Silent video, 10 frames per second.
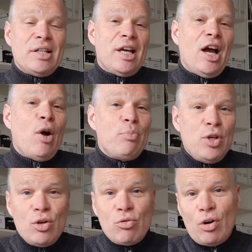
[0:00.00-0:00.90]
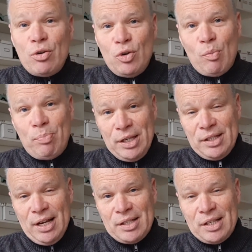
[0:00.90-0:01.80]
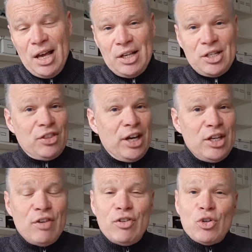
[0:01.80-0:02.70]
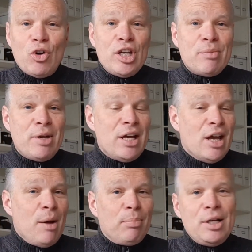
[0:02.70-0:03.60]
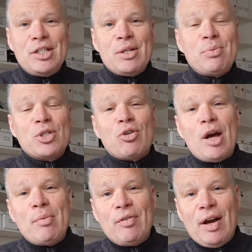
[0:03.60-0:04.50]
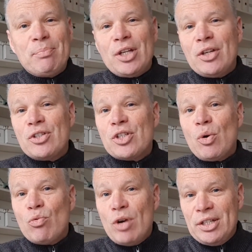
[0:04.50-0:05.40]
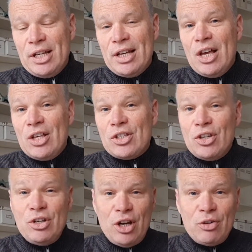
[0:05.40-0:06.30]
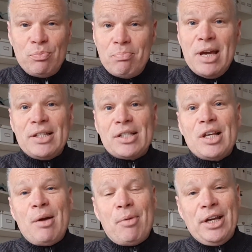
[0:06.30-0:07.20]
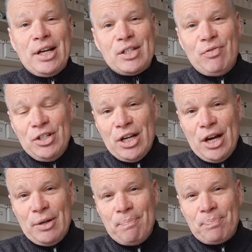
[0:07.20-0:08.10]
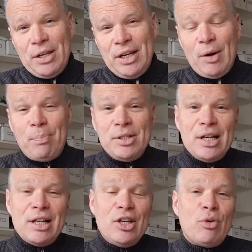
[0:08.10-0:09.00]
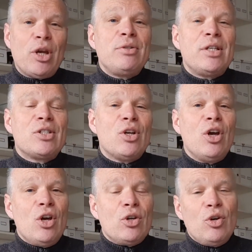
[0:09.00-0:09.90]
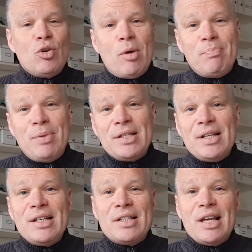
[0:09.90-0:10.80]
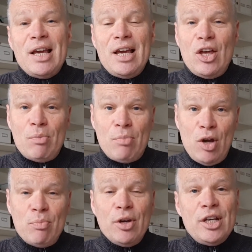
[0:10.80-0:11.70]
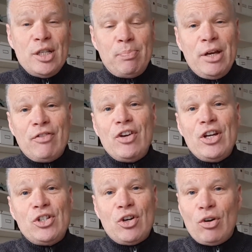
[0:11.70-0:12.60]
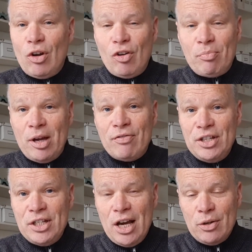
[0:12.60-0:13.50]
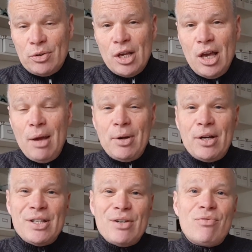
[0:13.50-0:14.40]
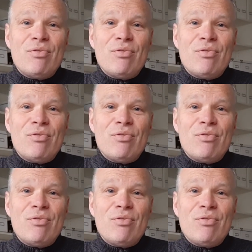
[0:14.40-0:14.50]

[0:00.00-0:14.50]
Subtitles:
to help you grow your business. So thank you for joining me. Please subscribe if you haven't done so already so that you don't miss my next video. Now, particularly you'll notice that Google My Business at the moment is being featured on a lot of my videos because it